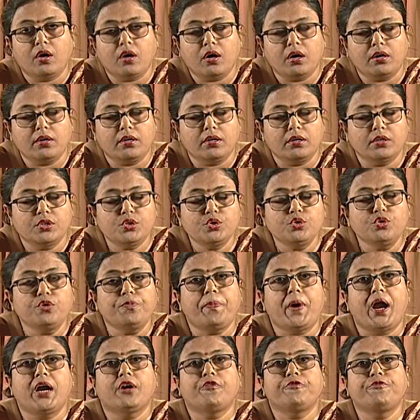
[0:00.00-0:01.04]
to
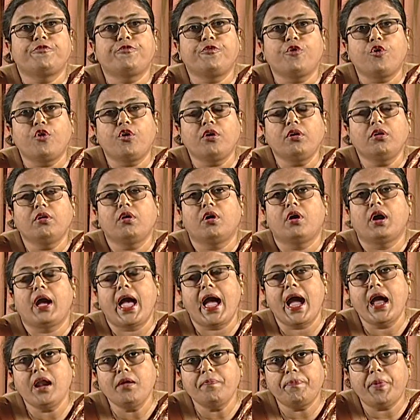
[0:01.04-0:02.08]
Part 4
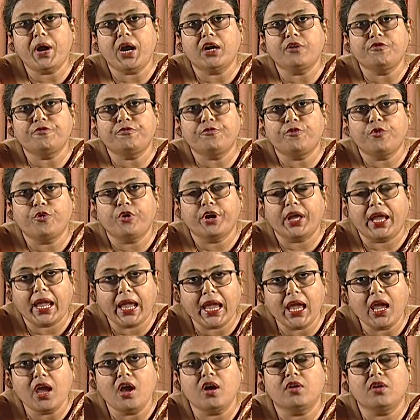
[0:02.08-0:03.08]
and Part 4A